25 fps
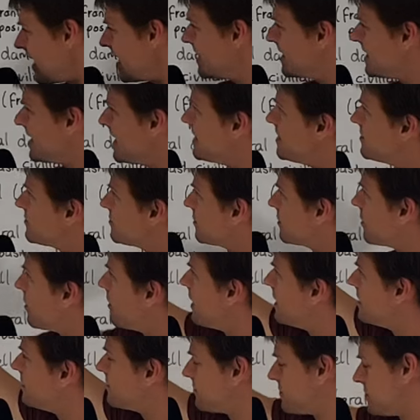again, it's a
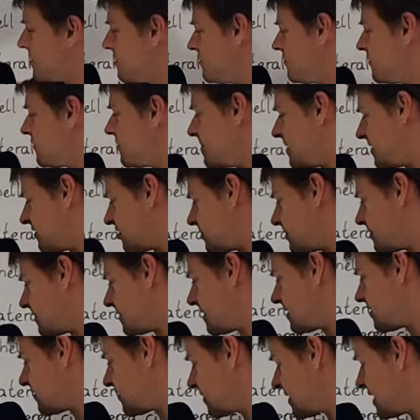kind of euphemism
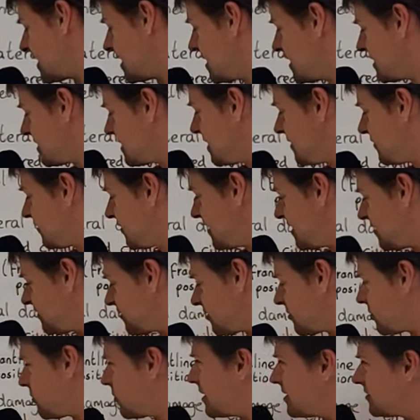because this
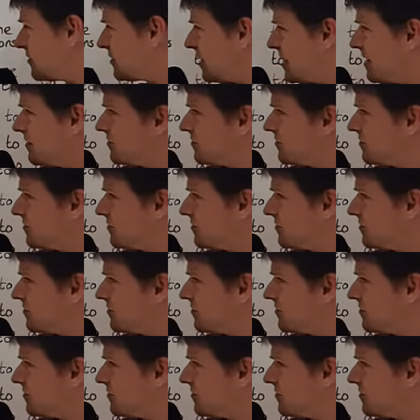is, or it's,